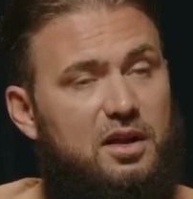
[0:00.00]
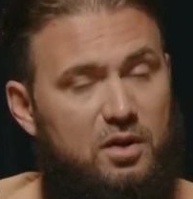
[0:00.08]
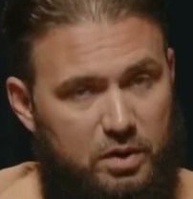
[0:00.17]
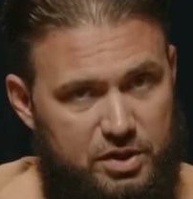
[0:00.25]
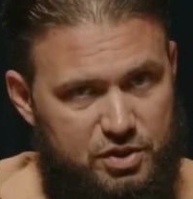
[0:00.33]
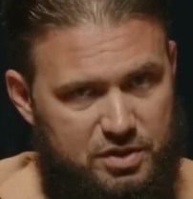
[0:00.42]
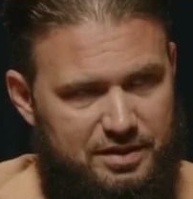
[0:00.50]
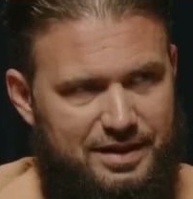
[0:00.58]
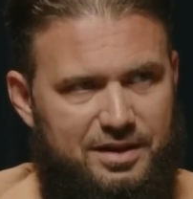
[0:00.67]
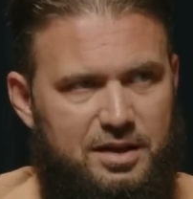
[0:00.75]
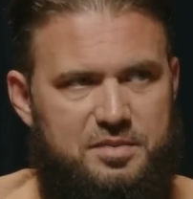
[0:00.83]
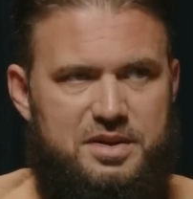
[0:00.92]
The question
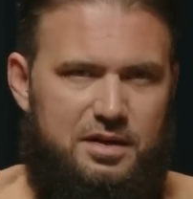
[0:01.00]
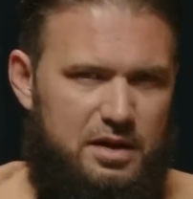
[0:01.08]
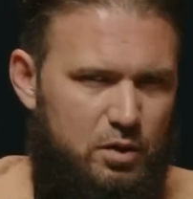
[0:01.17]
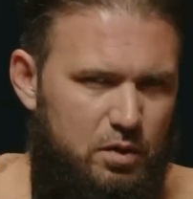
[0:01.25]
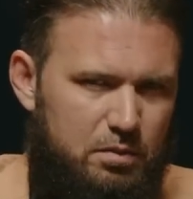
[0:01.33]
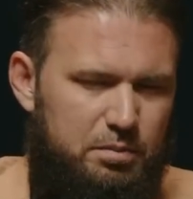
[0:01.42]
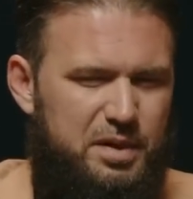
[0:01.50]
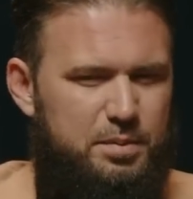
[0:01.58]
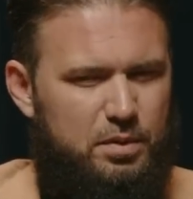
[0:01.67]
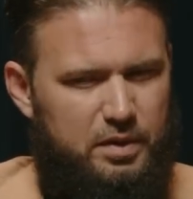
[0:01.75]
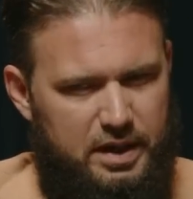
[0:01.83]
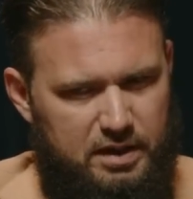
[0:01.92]
that comes in, I know
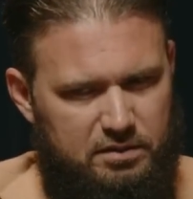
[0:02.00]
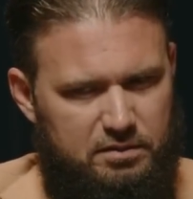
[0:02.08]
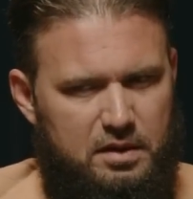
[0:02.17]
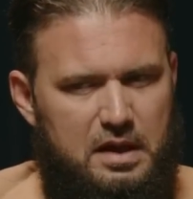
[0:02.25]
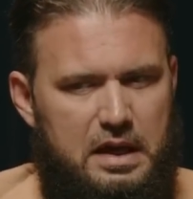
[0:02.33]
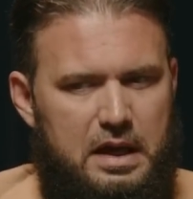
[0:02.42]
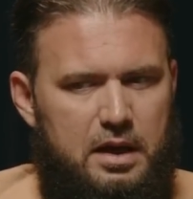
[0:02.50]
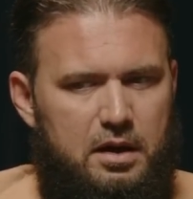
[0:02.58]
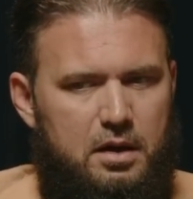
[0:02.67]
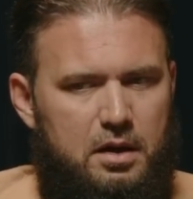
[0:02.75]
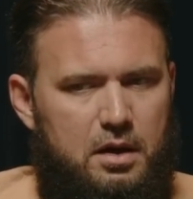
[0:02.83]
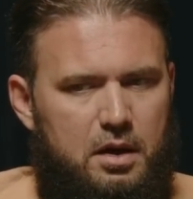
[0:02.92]
people get
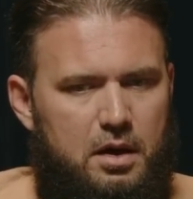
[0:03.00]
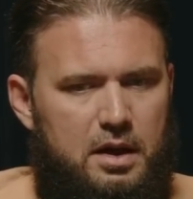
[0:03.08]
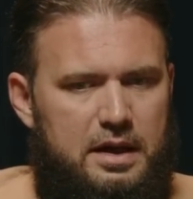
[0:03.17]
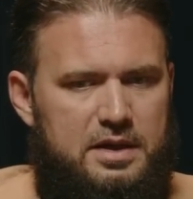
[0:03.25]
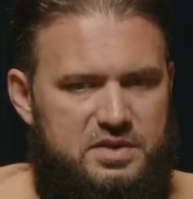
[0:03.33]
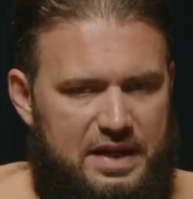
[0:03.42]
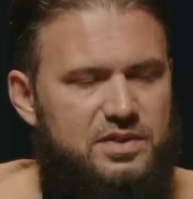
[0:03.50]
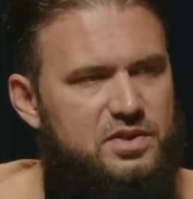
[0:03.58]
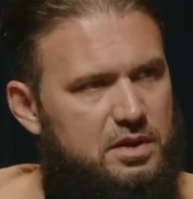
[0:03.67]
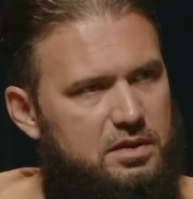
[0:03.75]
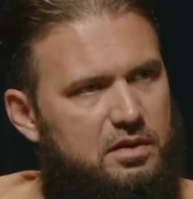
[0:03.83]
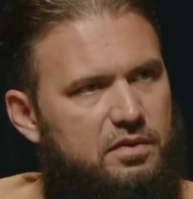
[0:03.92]

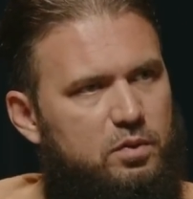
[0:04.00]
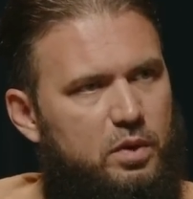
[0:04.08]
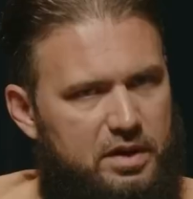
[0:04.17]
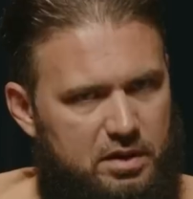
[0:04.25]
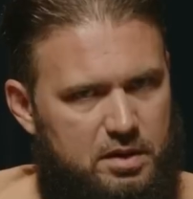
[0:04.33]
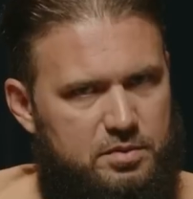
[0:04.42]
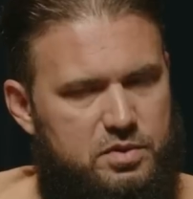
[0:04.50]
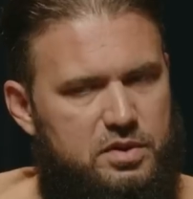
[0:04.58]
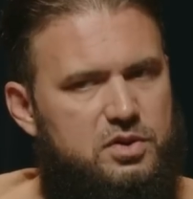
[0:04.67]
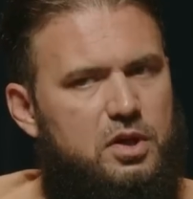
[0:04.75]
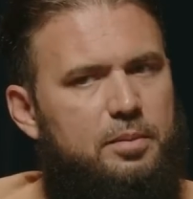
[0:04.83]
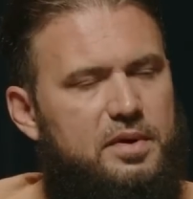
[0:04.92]
sensitive when it comes to
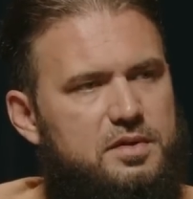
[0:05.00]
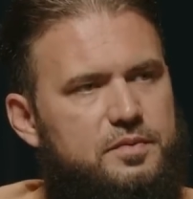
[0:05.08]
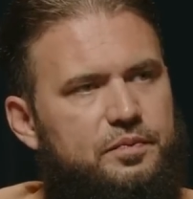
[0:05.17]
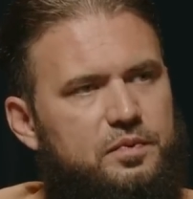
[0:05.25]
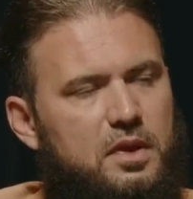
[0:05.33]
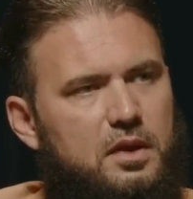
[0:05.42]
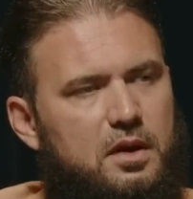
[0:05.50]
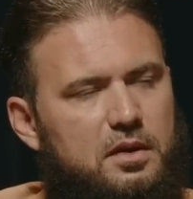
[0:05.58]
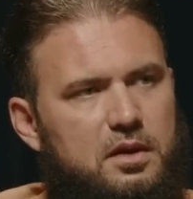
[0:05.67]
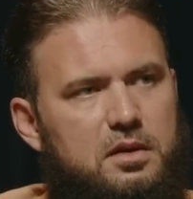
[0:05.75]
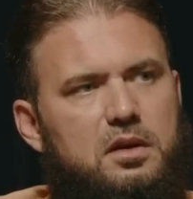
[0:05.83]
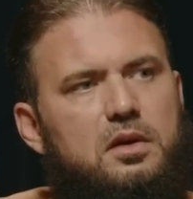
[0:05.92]
these topics,
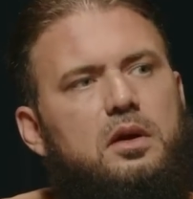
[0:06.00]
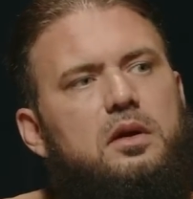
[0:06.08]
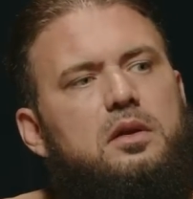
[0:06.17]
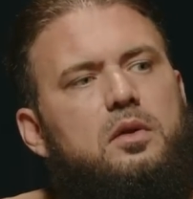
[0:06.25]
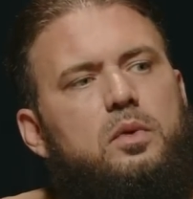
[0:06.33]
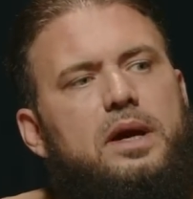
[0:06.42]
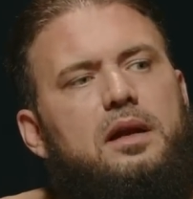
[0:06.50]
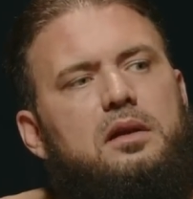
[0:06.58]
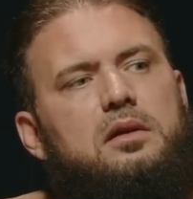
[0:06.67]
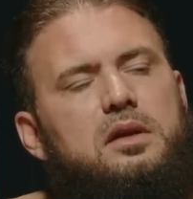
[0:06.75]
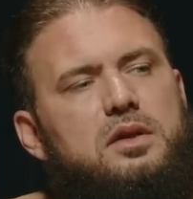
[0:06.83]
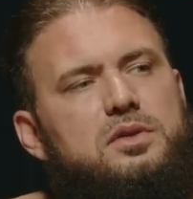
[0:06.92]
but the
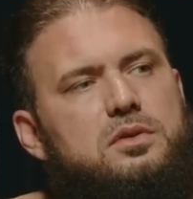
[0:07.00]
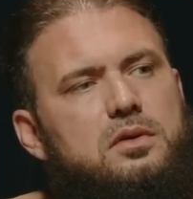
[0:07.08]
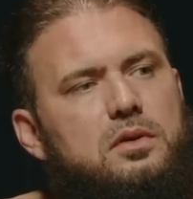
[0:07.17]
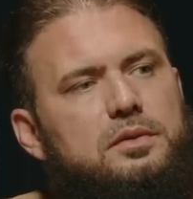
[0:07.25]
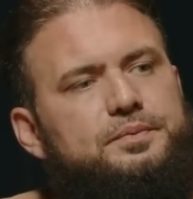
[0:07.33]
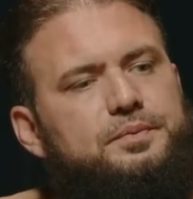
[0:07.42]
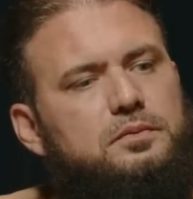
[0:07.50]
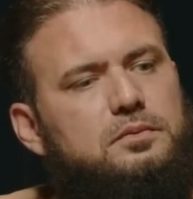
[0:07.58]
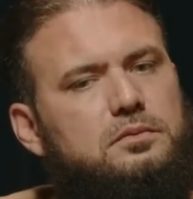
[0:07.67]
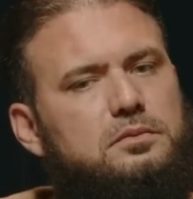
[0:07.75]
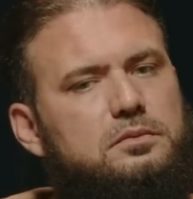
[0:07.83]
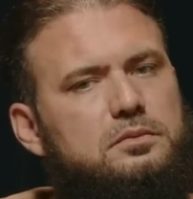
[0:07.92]
reality is, though,
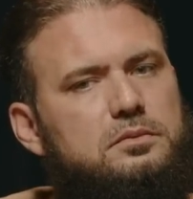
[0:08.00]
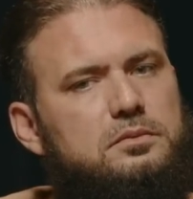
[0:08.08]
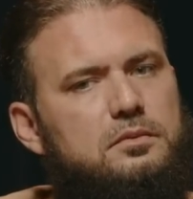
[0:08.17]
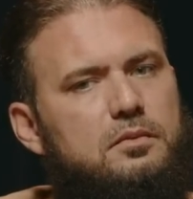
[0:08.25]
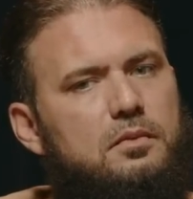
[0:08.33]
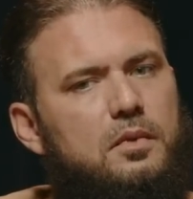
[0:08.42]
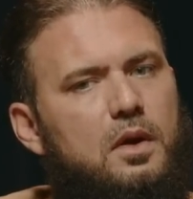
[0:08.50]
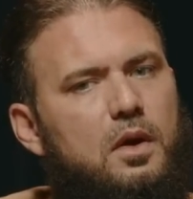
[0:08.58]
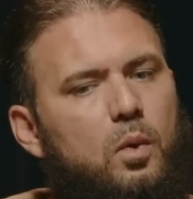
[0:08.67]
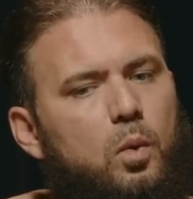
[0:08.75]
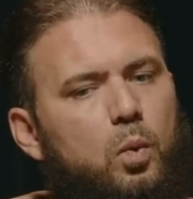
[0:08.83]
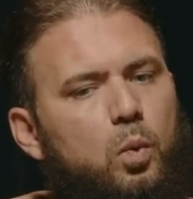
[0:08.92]

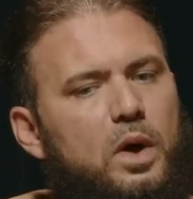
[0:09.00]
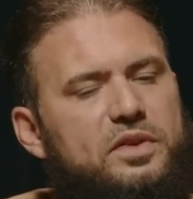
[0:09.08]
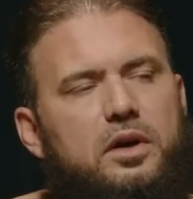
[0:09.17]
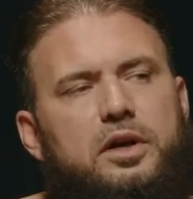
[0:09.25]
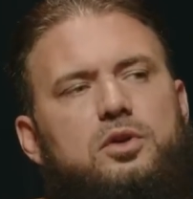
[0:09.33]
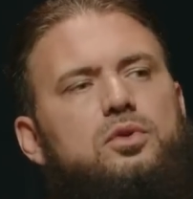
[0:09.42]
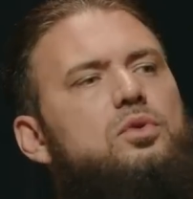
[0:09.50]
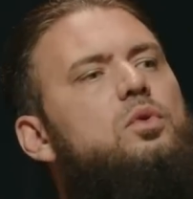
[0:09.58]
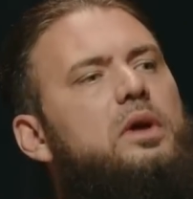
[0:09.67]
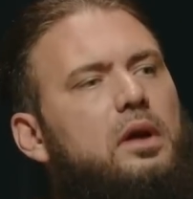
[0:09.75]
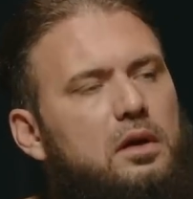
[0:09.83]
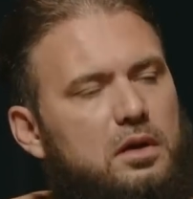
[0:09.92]
what are you
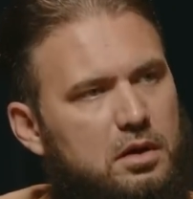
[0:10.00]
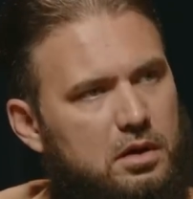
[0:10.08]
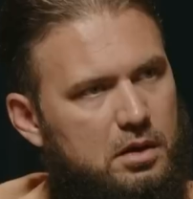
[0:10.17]
doing